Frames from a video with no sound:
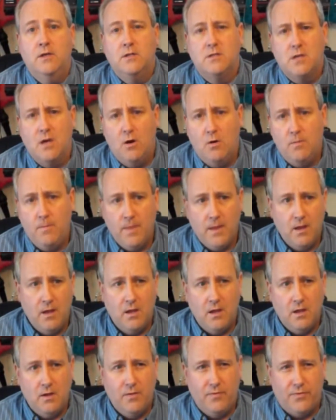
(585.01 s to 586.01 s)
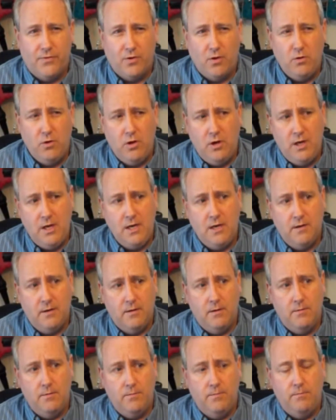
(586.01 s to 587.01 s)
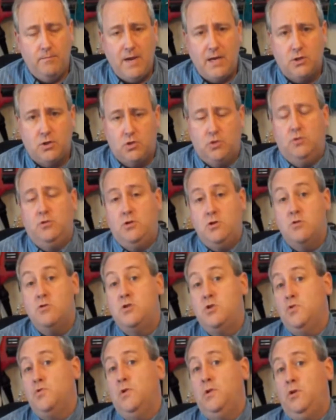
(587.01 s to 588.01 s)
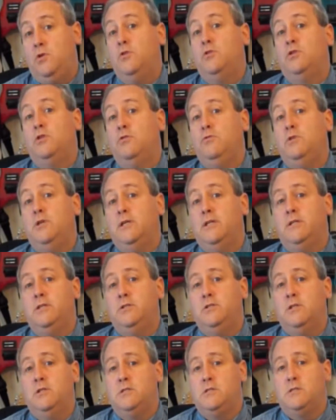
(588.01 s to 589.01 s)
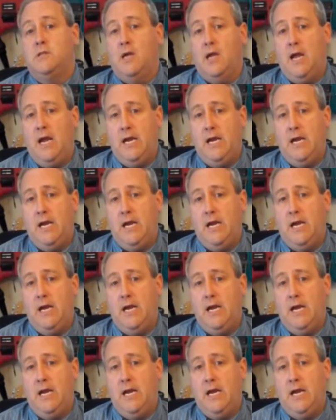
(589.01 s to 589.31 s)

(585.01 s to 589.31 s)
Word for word: So, so you need to make sure you're doing your due diligence